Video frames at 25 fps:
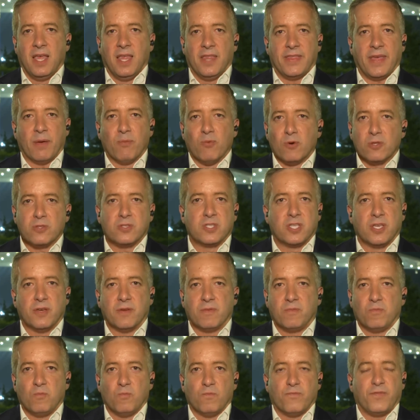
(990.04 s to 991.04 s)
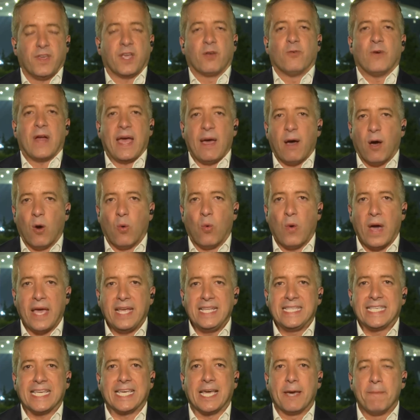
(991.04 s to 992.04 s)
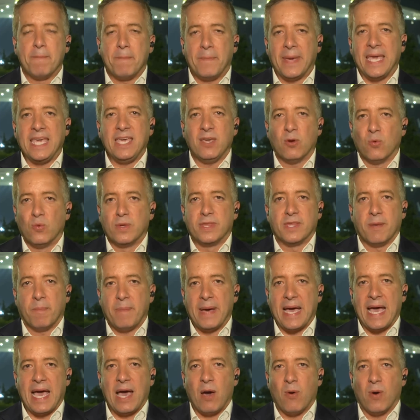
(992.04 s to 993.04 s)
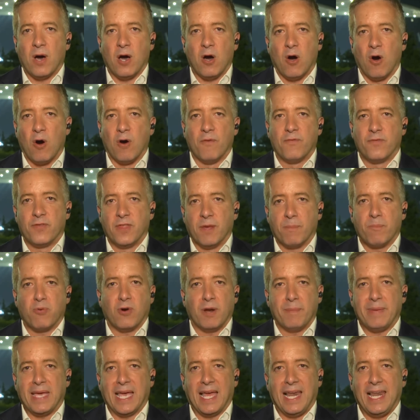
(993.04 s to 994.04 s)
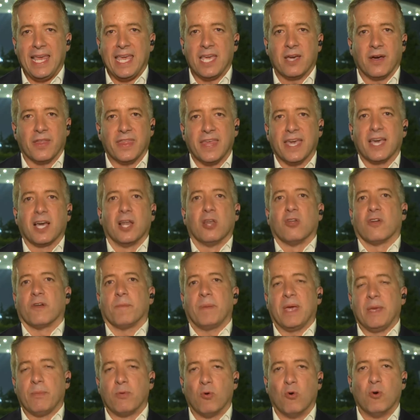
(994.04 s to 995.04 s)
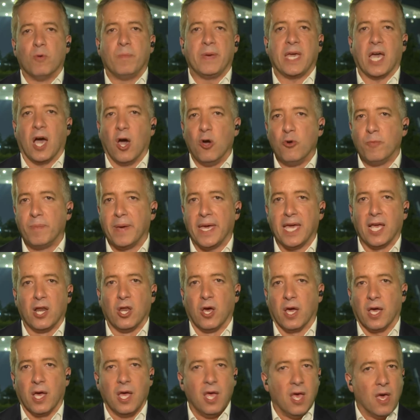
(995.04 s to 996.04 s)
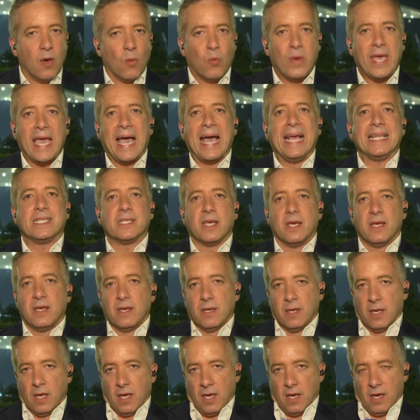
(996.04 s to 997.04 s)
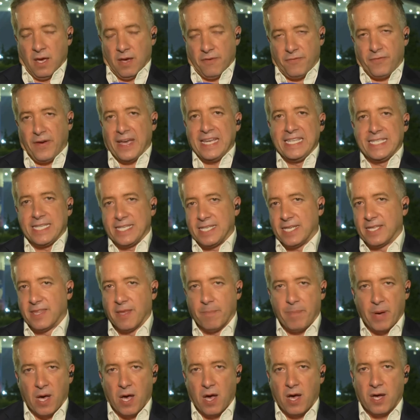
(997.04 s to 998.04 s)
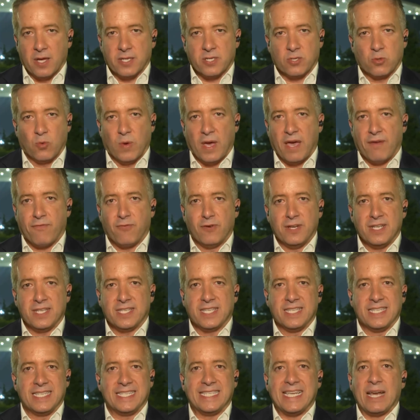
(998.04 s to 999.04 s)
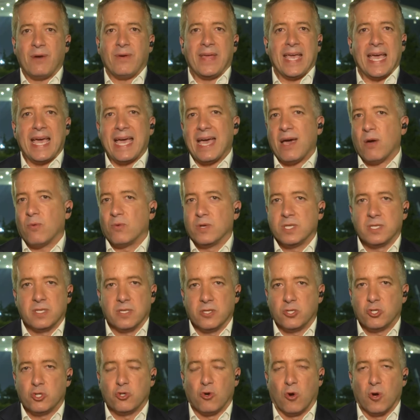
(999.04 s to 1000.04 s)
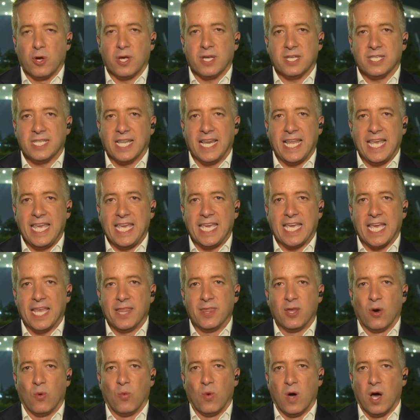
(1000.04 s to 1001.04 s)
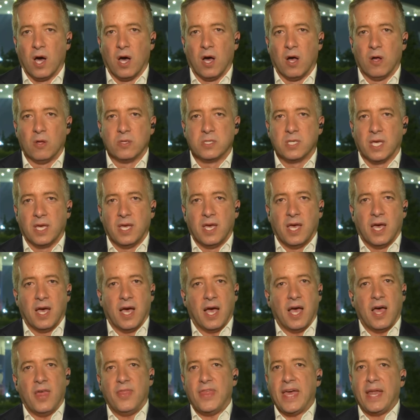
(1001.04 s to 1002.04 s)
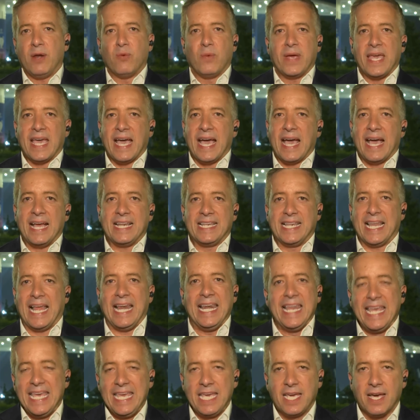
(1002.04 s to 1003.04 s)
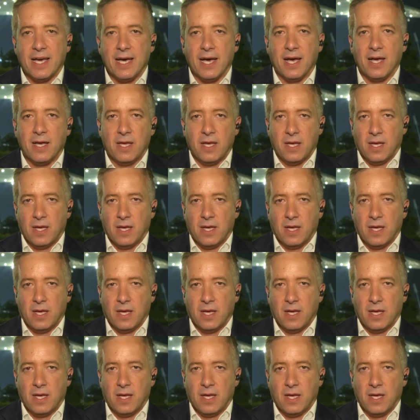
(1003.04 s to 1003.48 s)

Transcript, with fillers: they want to figure out a way to compete with the power of the Premier League. I think a lot of people will be hoping, look, we had phases in the past where, for instance, Serie A was the strongest league in the world. Uh, then we had La Liga